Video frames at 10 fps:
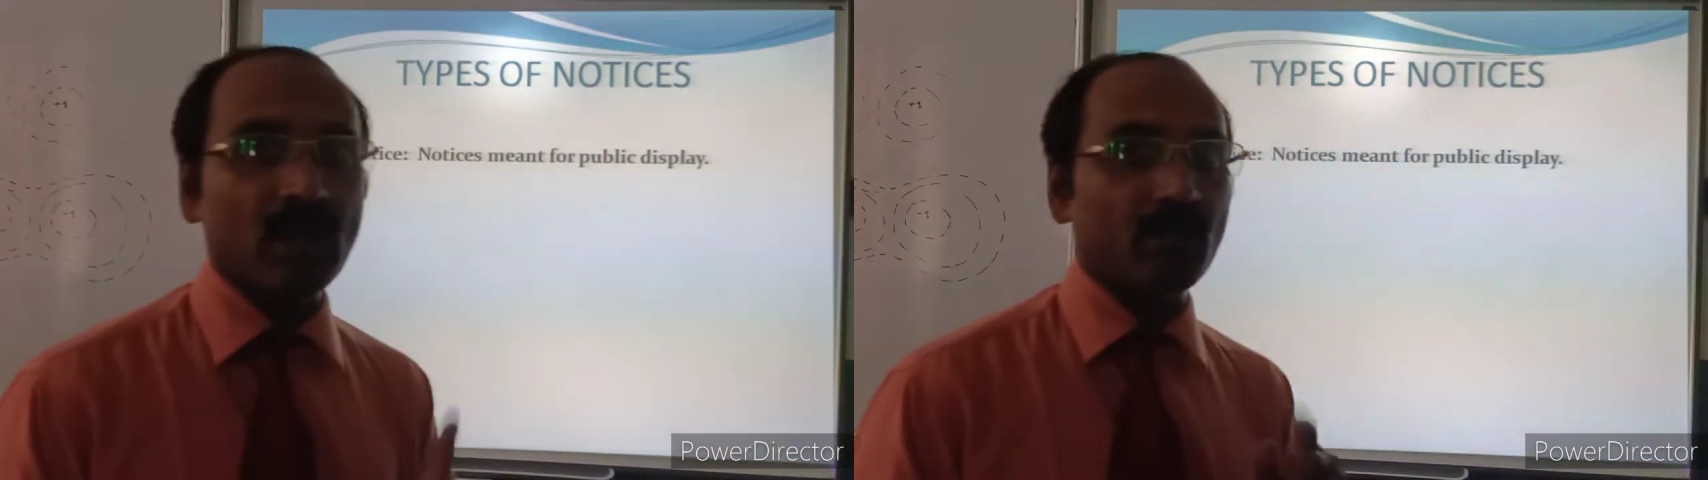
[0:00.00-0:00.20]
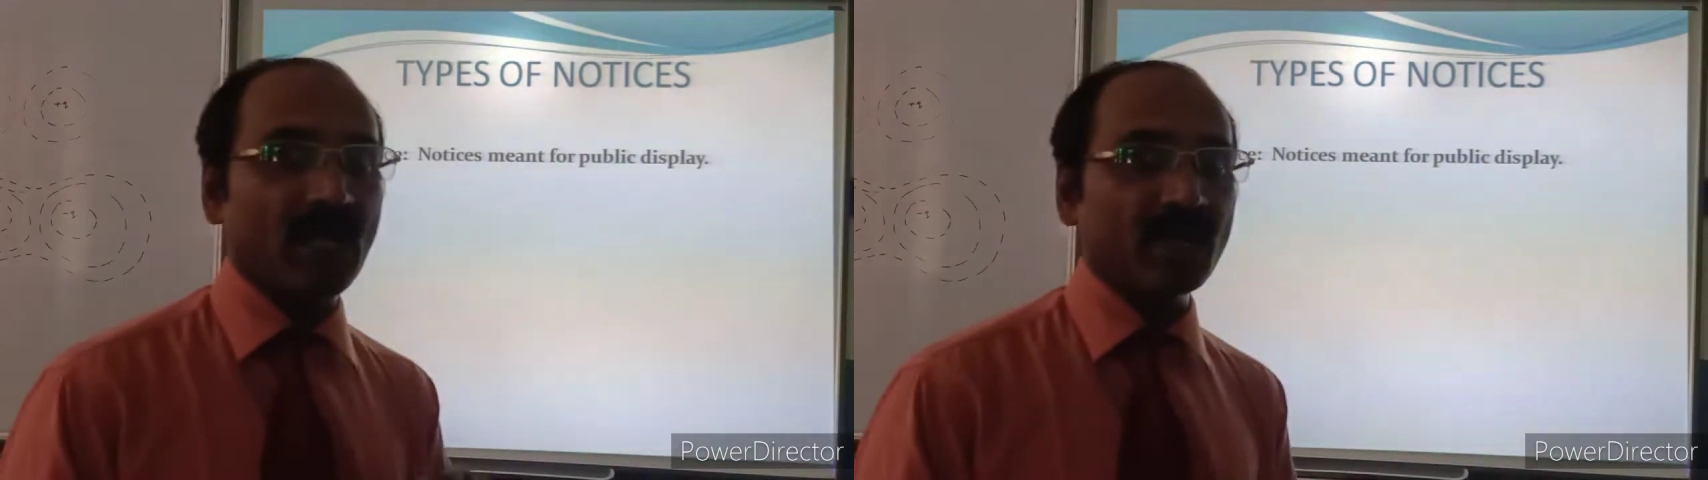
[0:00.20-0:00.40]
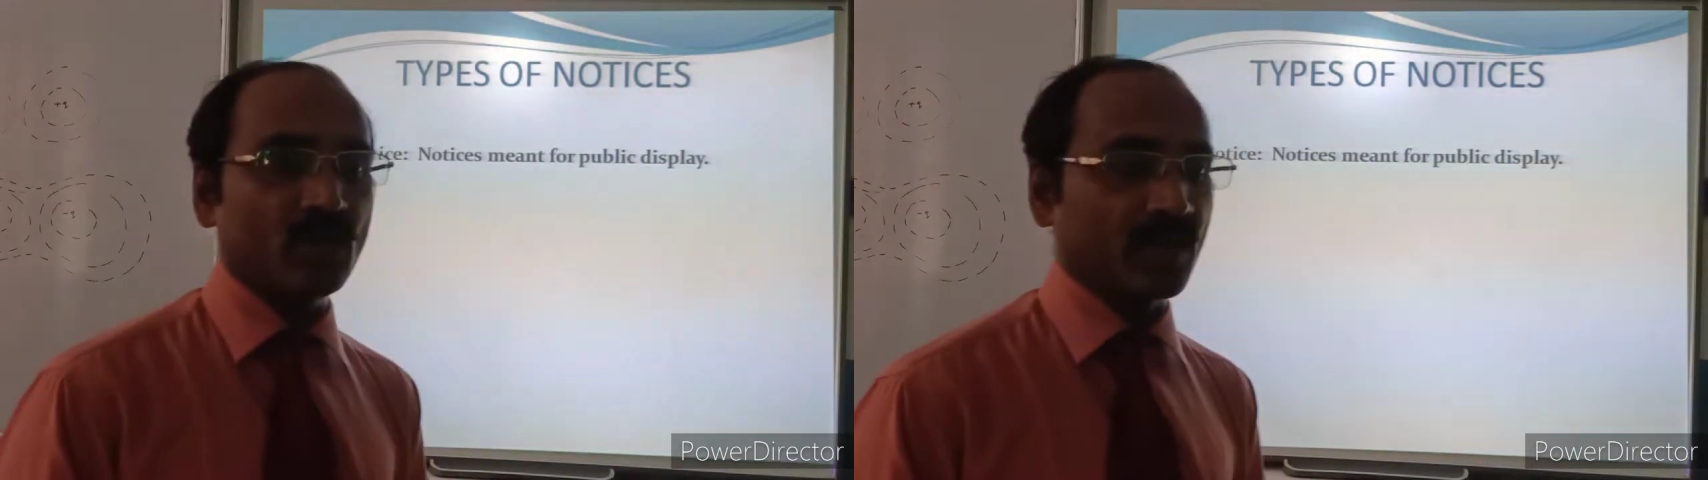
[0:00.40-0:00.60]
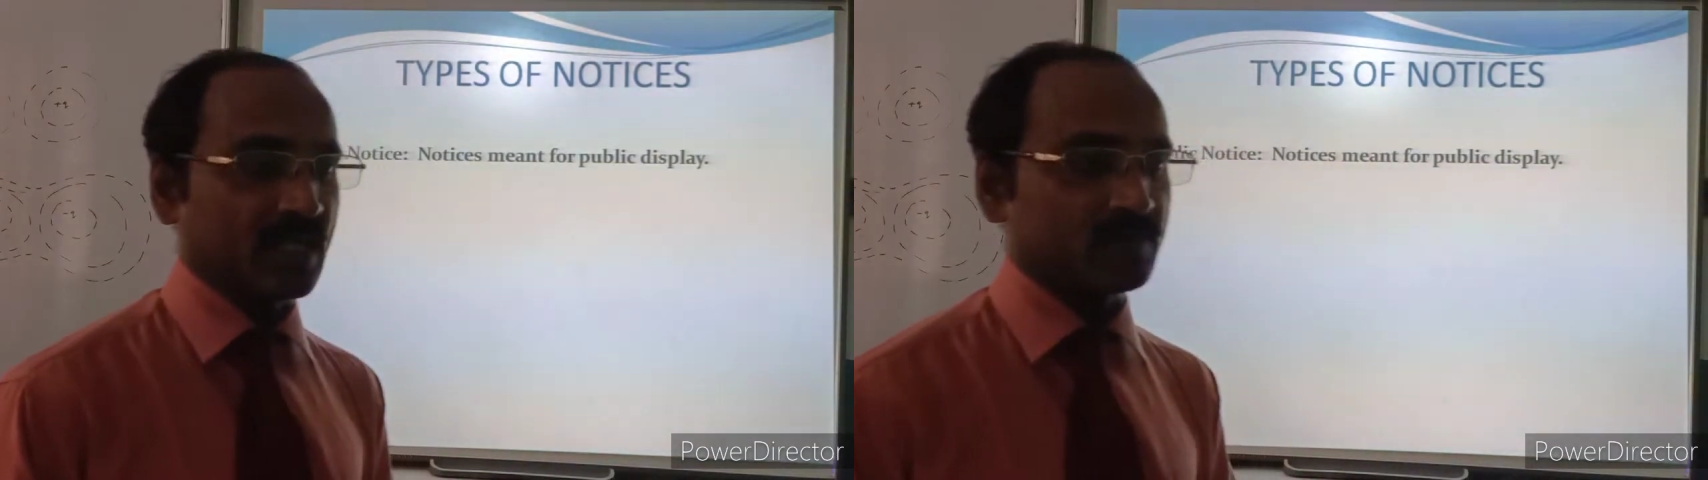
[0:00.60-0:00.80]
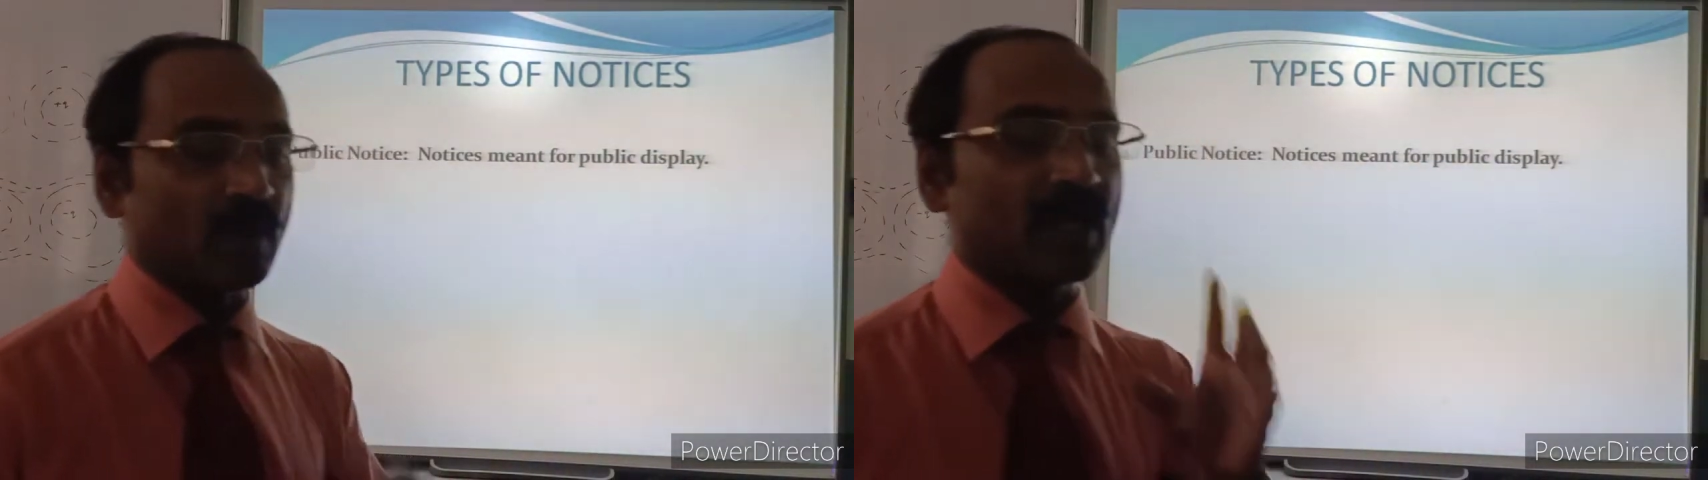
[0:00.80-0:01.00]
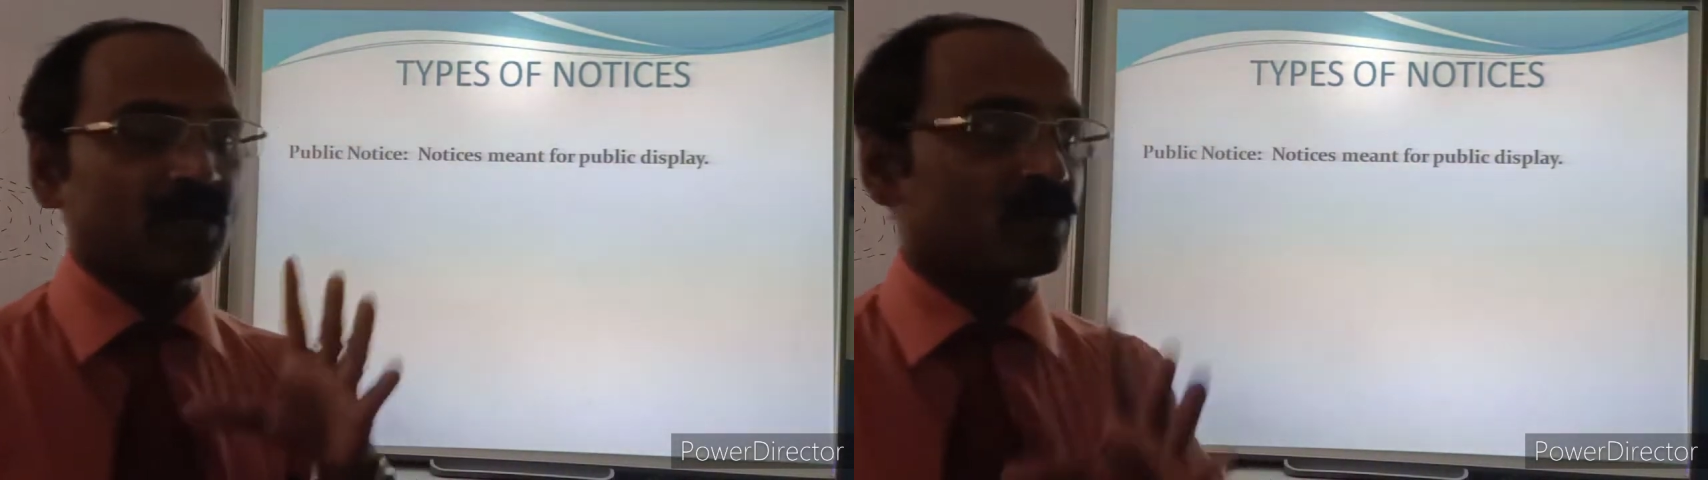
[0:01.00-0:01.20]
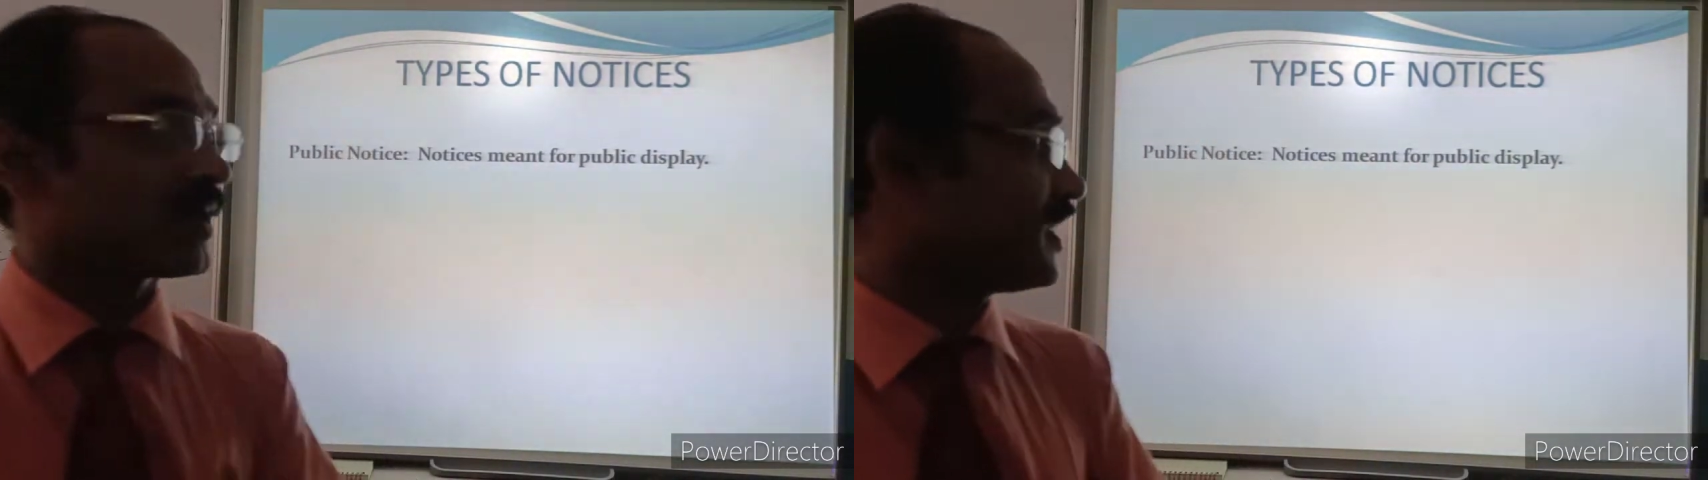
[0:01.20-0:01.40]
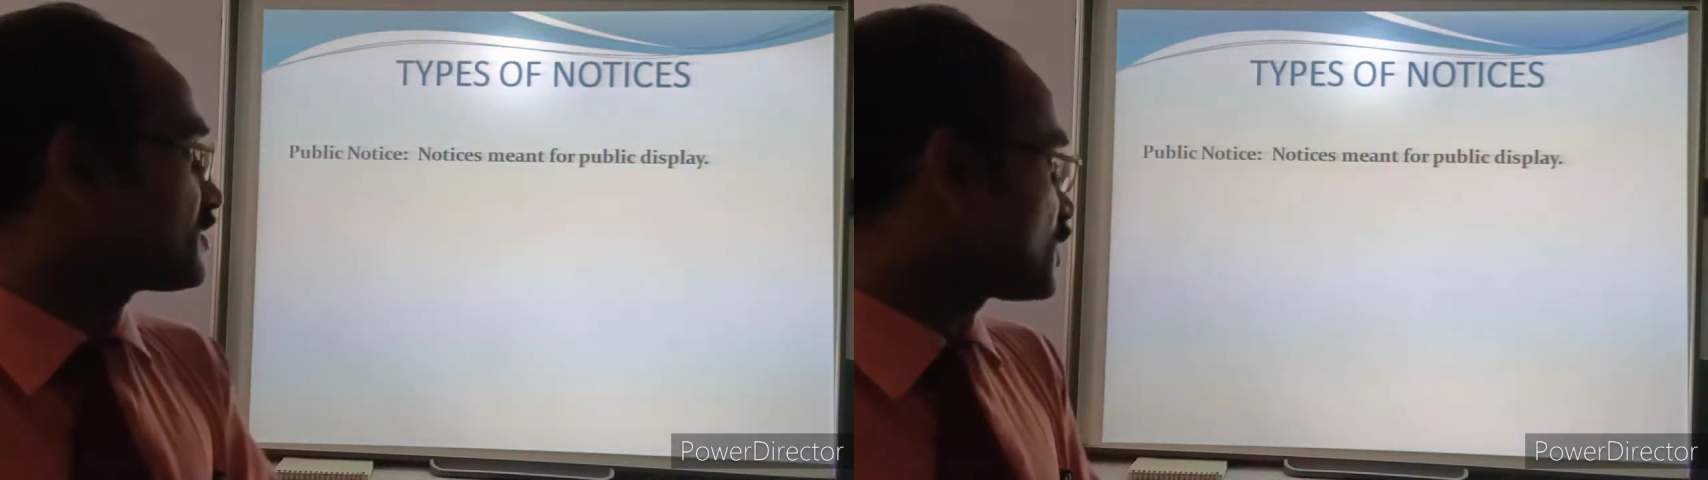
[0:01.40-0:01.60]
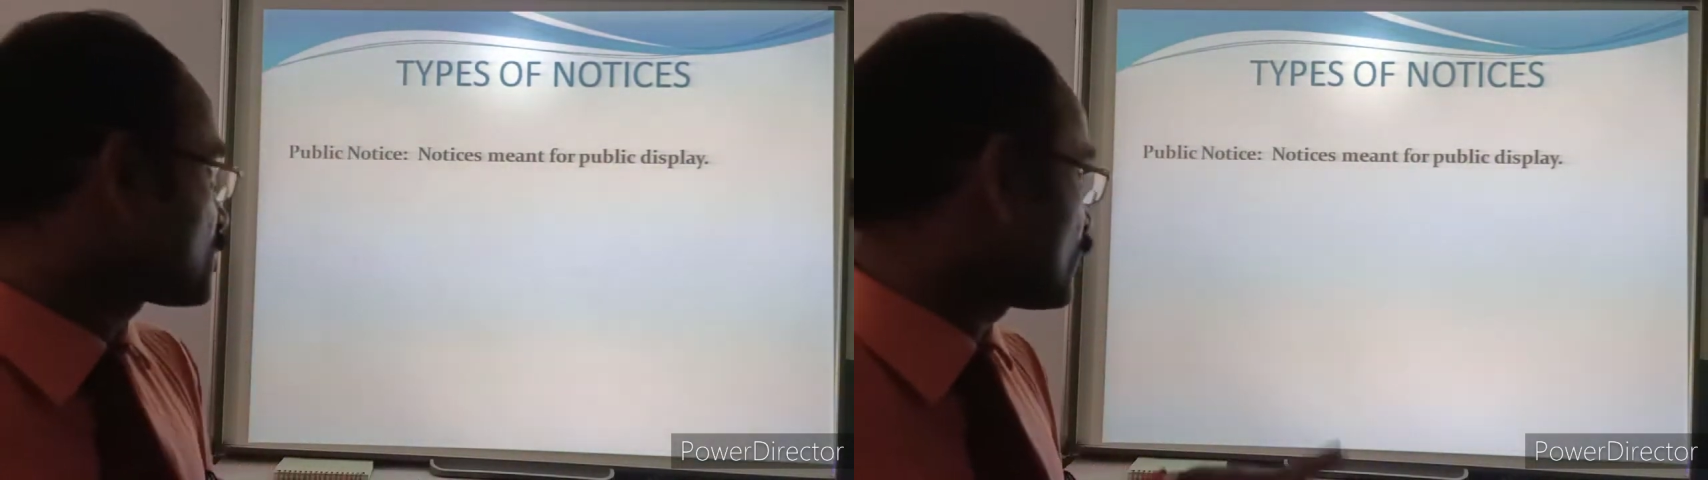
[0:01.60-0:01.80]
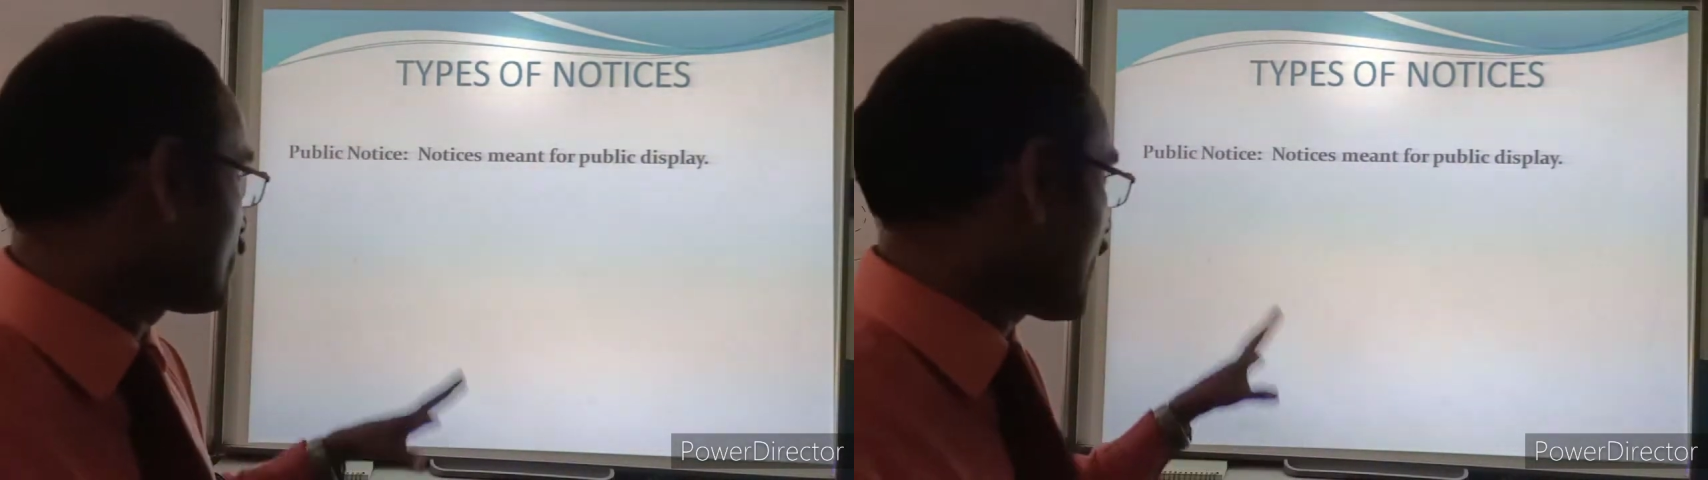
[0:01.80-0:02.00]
public notice. Public notice issued